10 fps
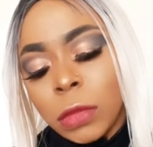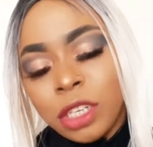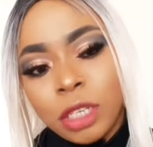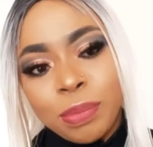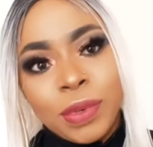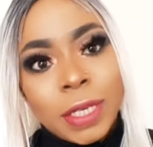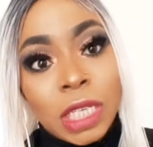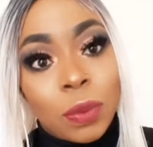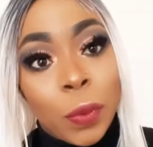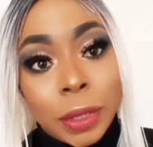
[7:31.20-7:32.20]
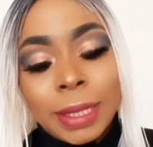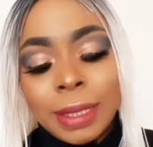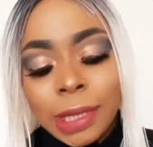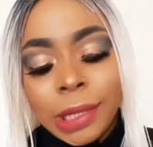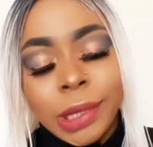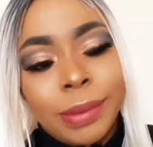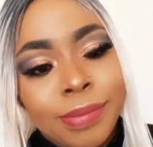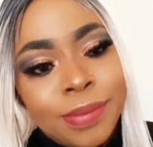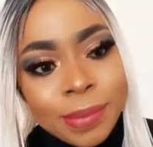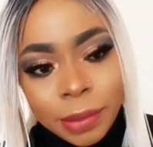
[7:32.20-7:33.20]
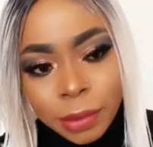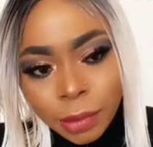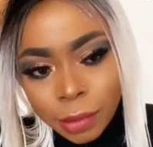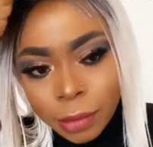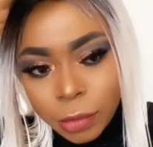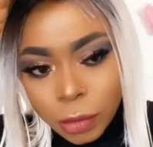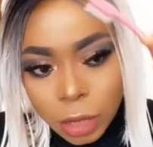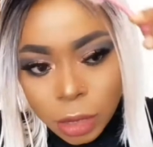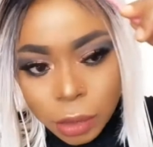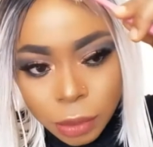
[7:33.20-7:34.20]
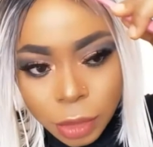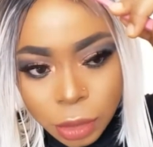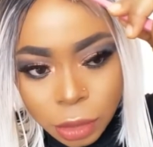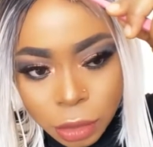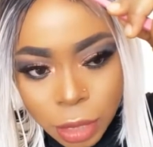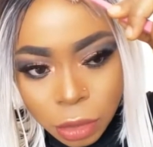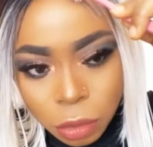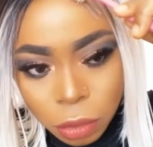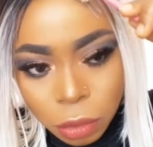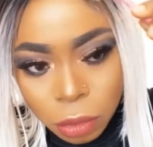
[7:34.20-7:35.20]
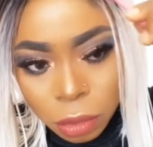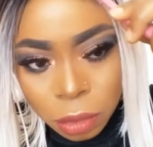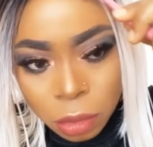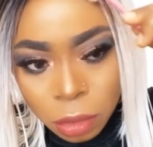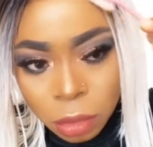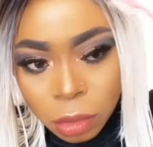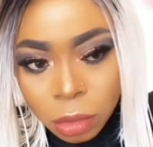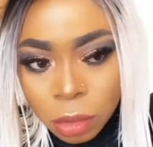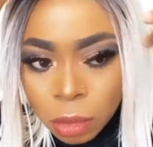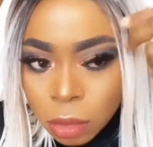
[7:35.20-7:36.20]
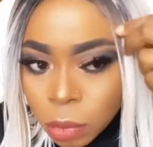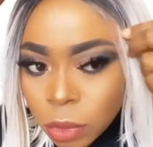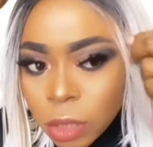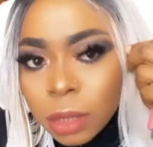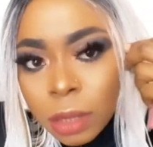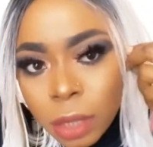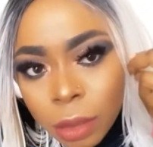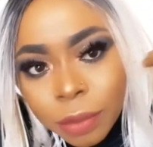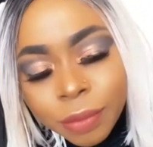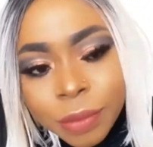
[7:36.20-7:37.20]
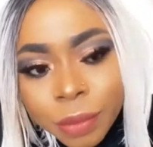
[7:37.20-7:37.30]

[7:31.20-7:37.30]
I just pray this works so just try to put it down